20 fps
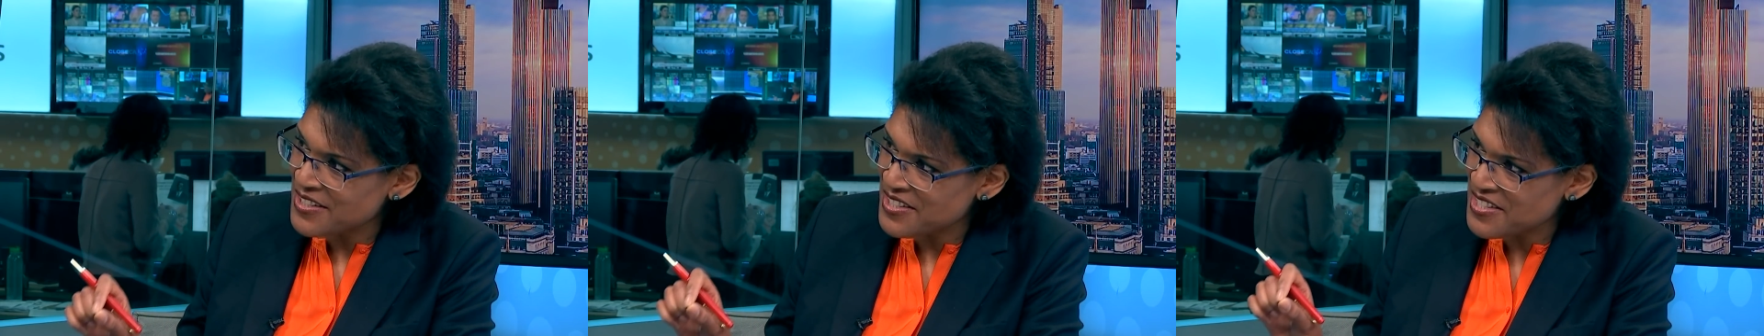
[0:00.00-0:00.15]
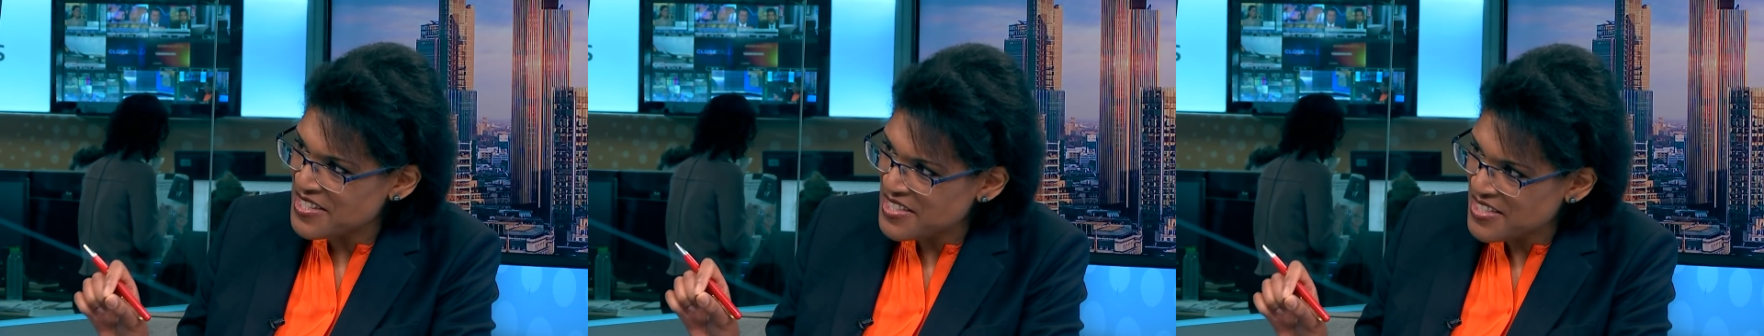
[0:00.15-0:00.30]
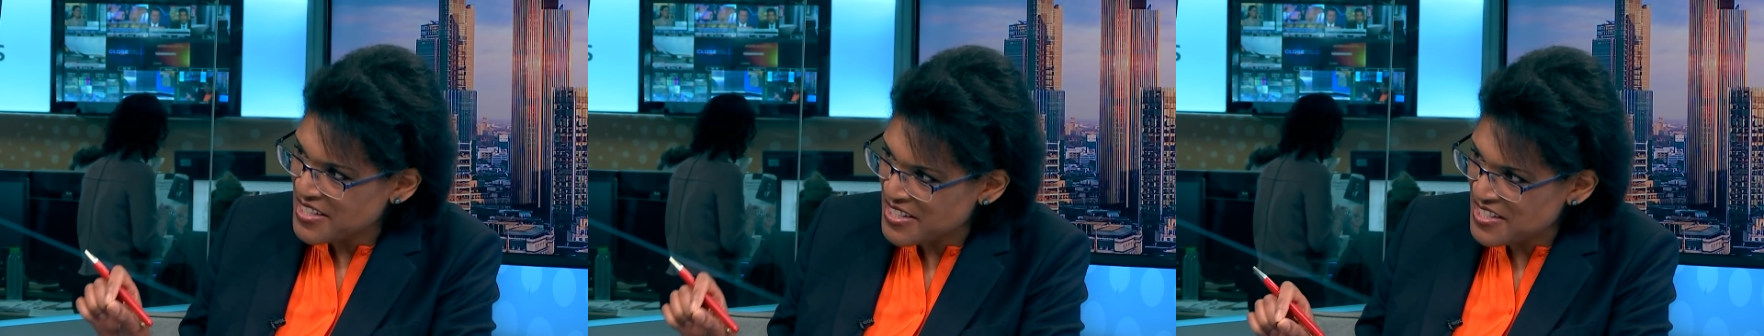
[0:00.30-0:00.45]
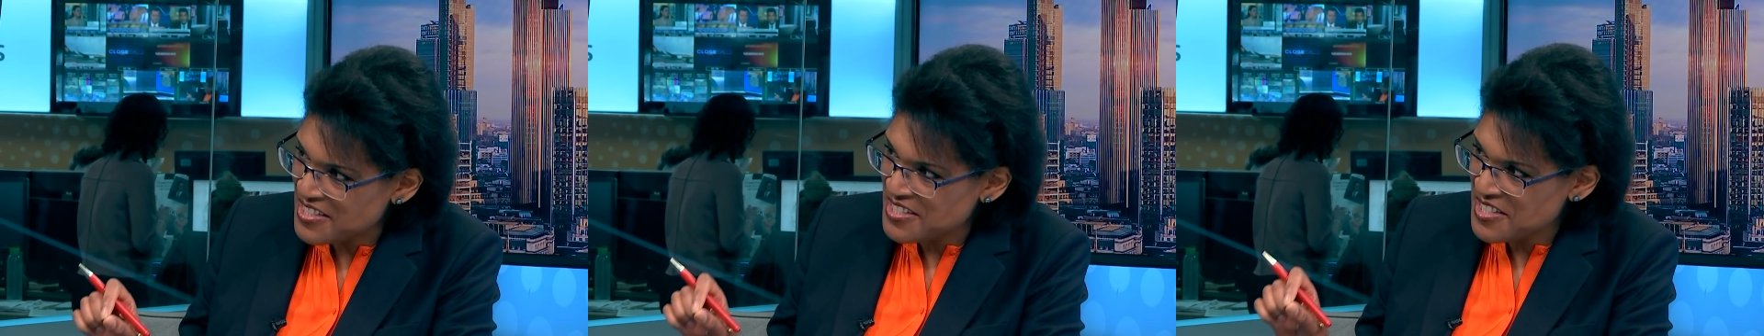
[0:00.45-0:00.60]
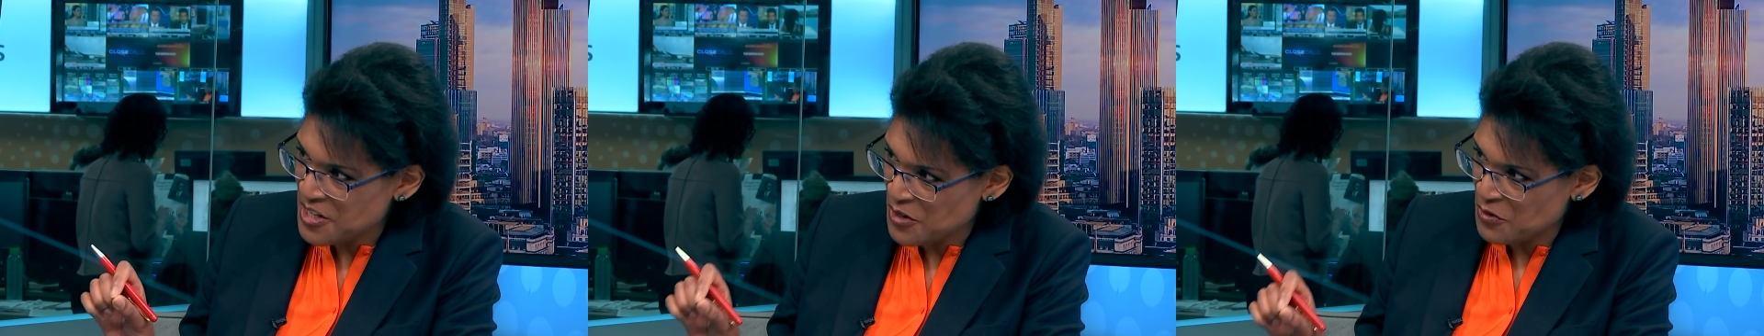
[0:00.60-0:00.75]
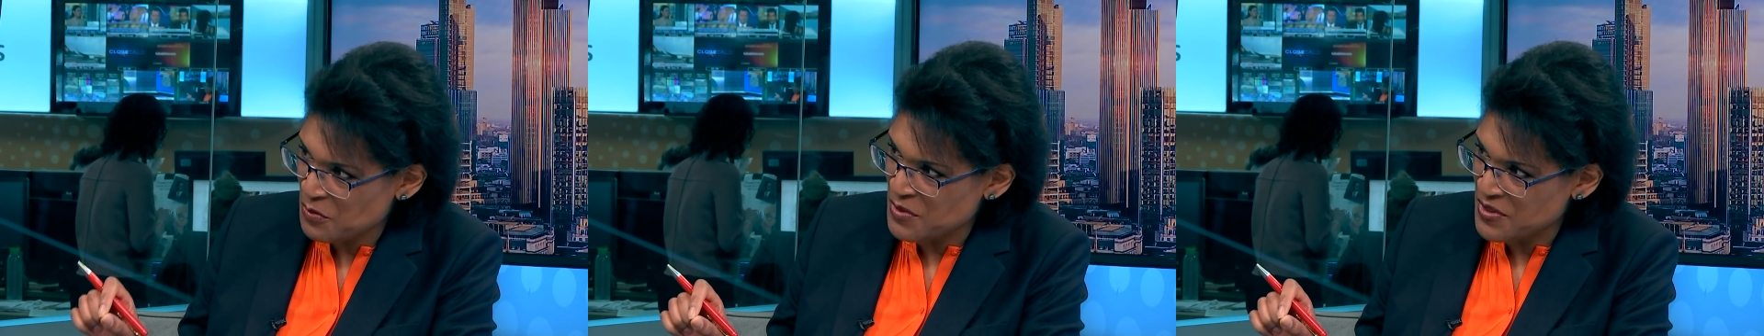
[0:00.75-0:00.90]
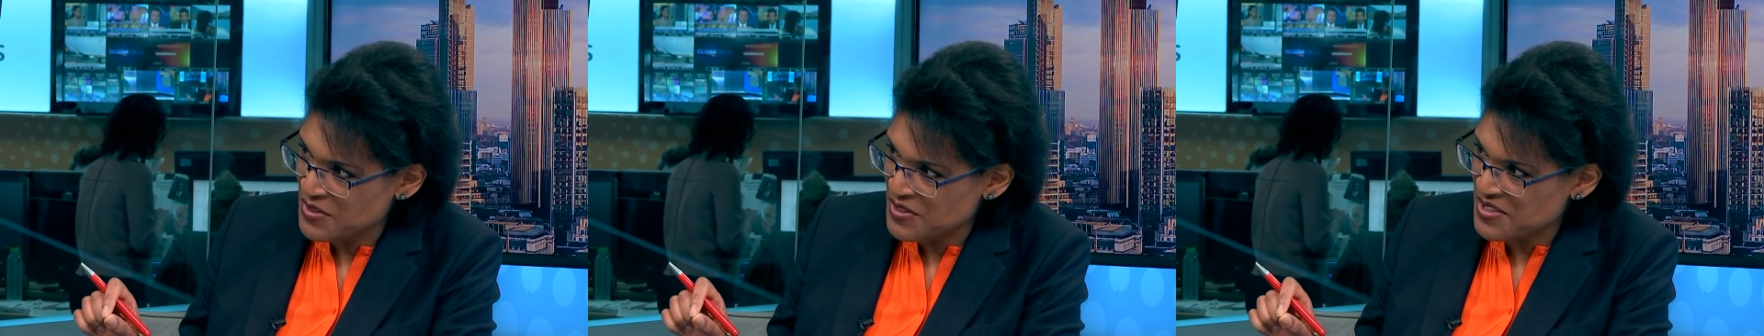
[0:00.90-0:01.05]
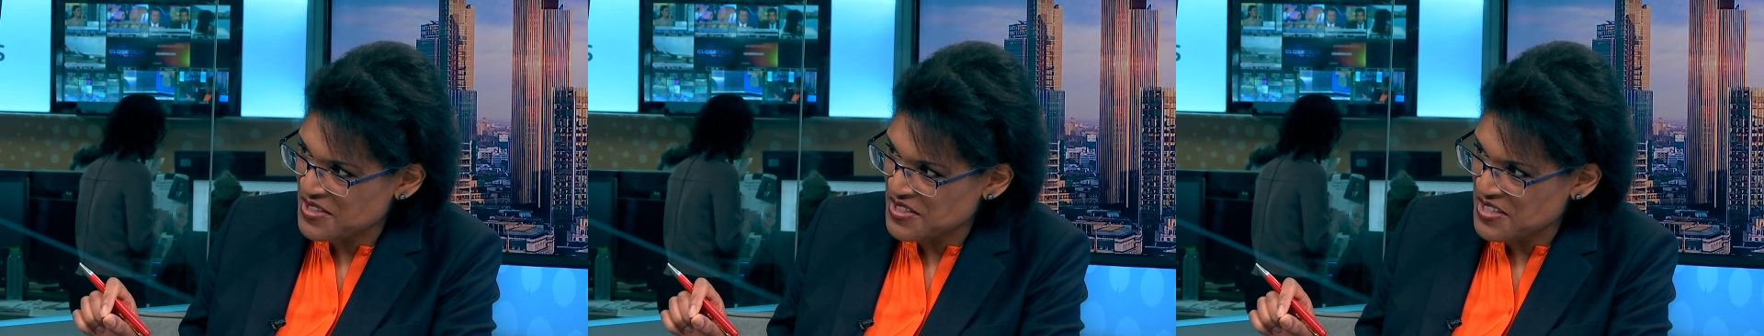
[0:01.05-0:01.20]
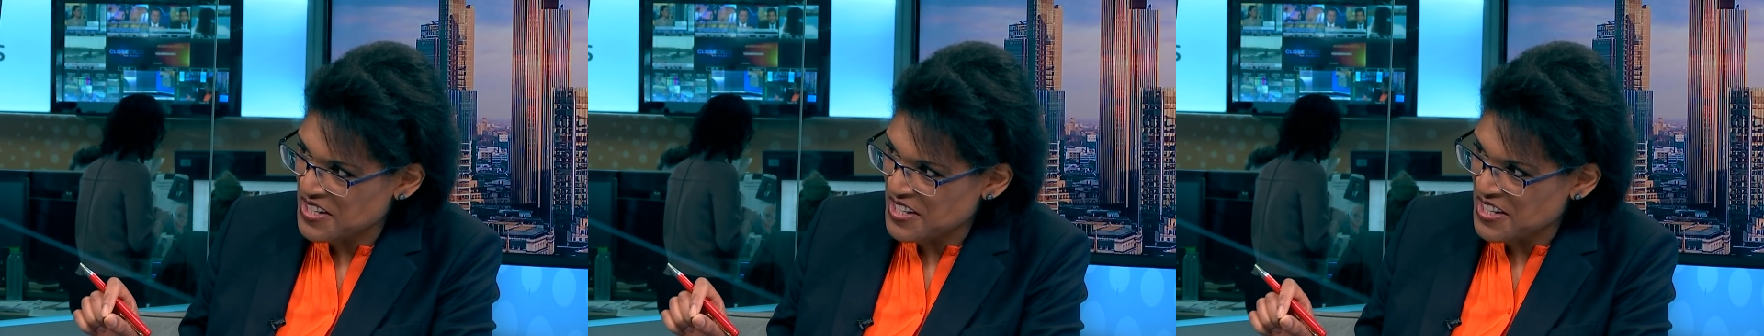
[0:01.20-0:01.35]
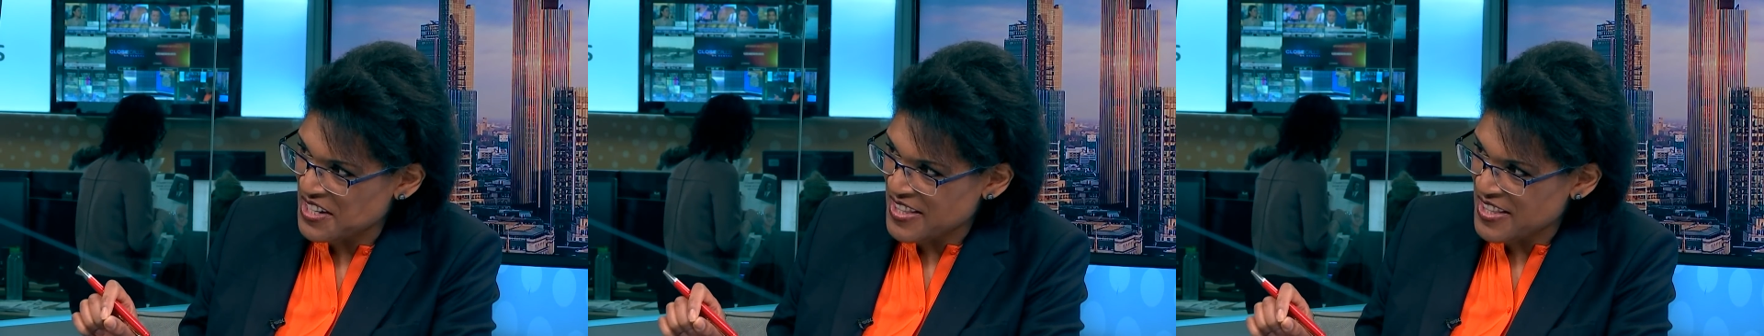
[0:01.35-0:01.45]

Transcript: state governments.